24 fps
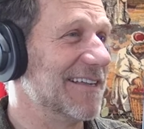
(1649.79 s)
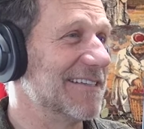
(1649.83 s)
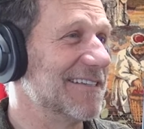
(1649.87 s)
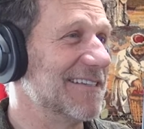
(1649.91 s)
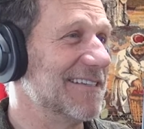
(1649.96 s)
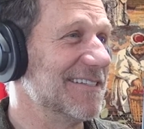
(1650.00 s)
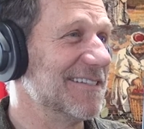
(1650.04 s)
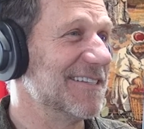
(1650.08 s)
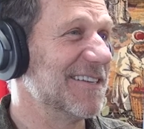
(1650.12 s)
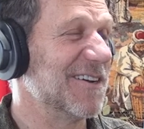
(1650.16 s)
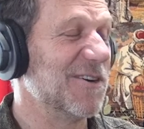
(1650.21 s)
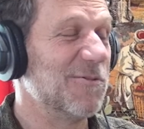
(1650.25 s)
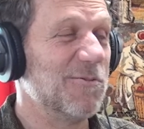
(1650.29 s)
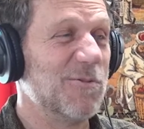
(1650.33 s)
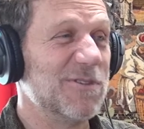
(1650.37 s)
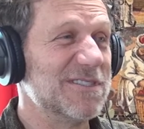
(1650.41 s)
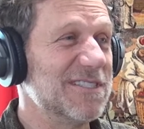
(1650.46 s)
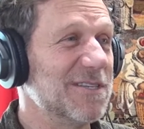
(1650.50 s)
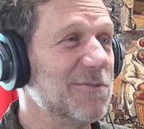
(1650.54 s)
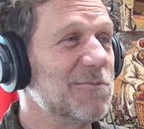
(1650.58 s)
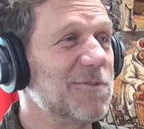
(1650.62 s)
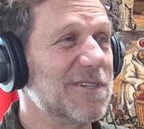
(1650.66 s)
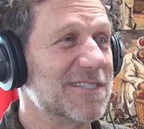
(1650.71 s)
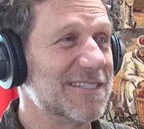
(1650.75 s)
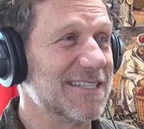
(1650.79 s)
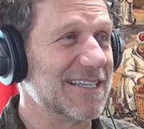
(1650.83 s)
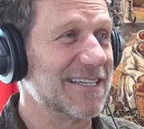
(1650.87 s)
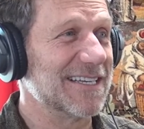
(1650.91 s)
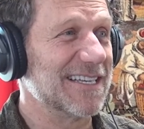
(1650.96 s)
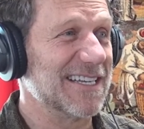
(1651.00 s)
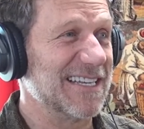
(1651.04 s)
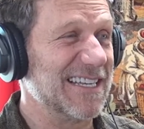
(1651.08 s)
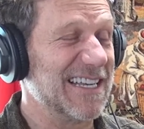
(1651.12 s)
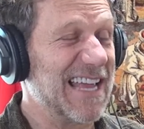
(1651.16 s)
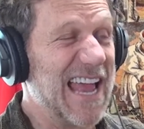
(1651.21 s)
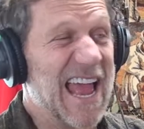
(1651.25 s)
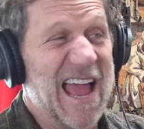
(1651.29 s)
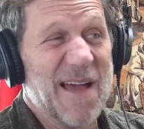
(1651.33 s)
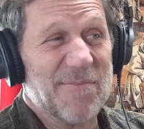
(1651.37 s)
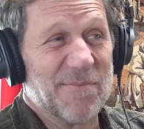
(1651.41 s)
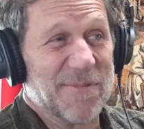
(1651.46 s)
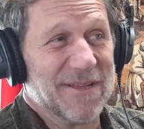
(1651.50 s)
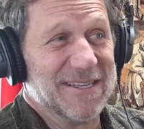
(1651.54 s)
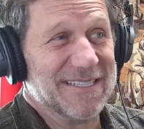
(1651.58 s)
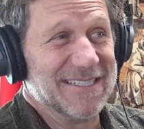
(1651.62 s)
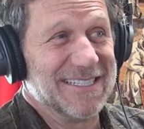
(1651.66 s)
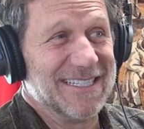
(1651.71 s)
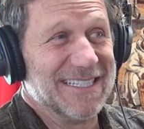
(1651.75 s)
Because you go, what's the worst that could
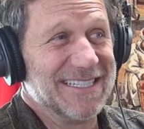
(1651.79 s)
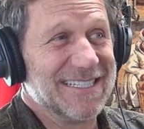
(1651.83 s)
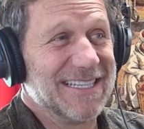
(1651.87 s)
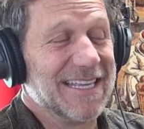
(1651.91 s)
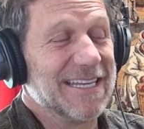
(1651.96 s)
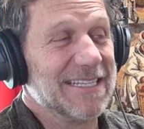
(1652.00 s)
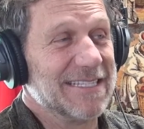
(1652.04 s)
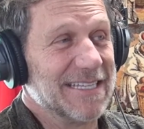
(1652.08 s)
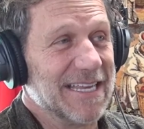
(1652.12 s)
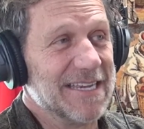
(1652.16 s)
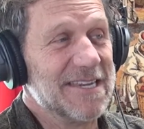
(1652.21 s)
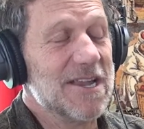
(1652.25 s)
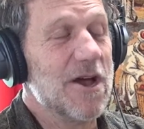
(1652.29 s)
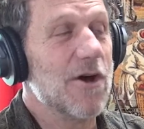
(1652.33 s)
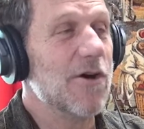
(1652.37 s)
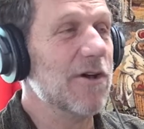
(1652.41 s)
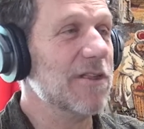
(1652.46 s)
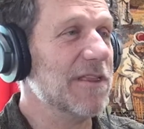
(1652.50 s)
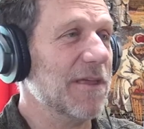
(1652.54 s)
happen? She's going to say no.